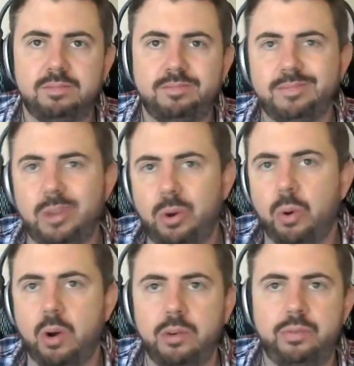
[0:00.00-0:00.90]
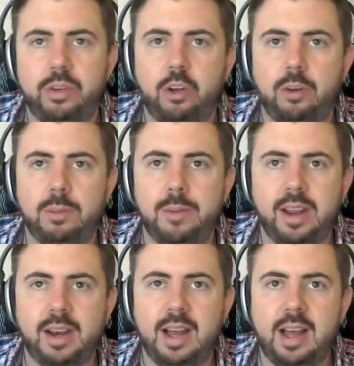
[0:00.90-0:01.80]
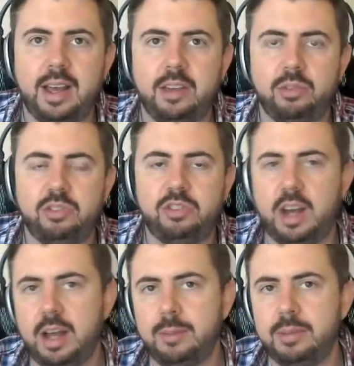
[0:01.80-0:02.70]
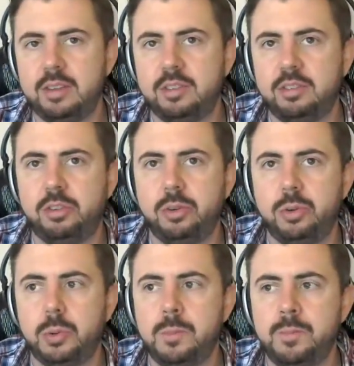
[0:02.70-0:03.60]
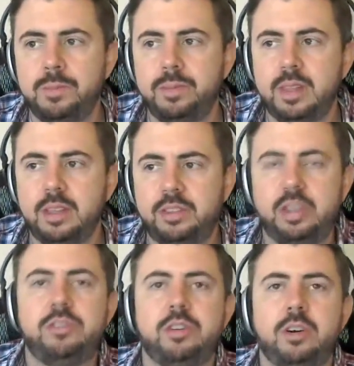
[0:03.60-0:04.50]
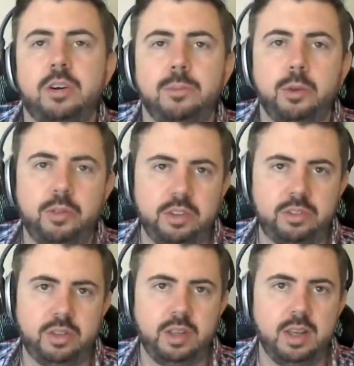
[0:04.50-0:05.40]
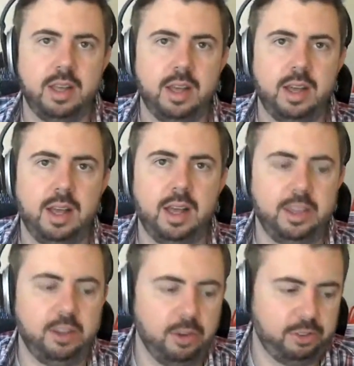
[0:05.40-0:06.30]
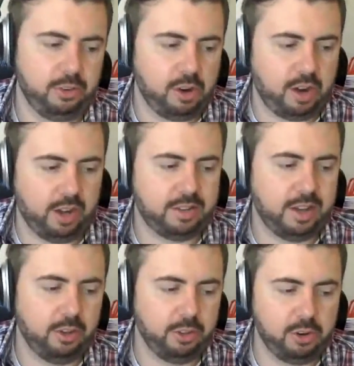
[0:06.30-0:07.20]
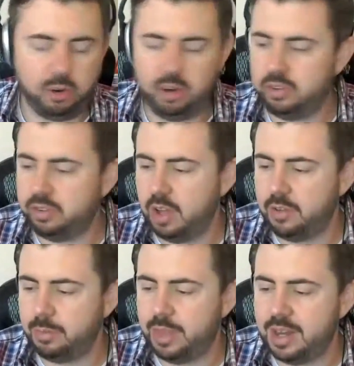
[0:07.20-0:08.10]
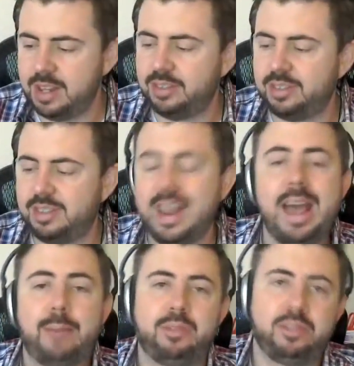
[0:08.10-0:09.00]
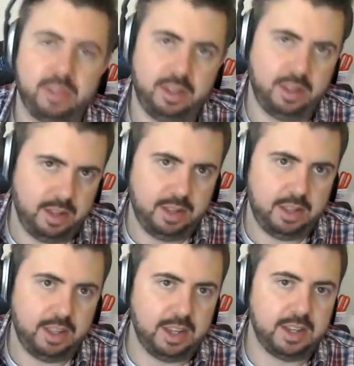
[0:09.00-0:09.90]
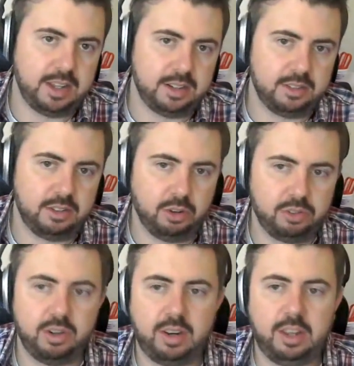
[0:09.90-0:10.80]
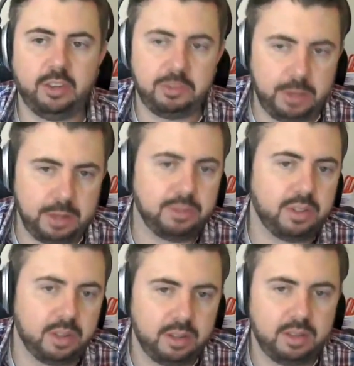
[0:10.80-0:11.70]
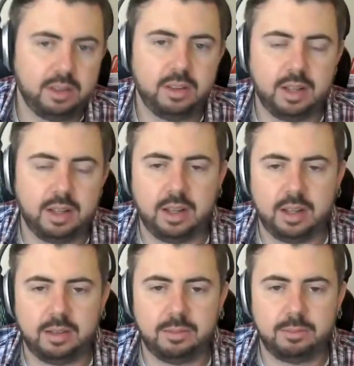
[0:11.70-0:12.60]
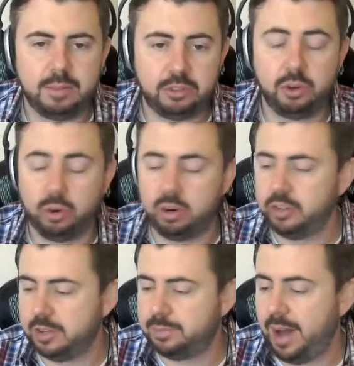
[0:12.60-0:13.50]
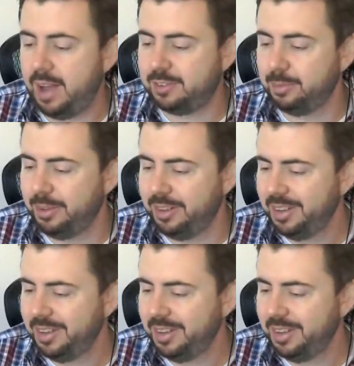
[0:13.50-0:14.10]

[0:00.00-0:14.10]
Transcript: horror film about a guy whose job is to censor movies. He goes through and cuts out all the gory stuff, but then he snaps and goes around killing people as gorily as possible.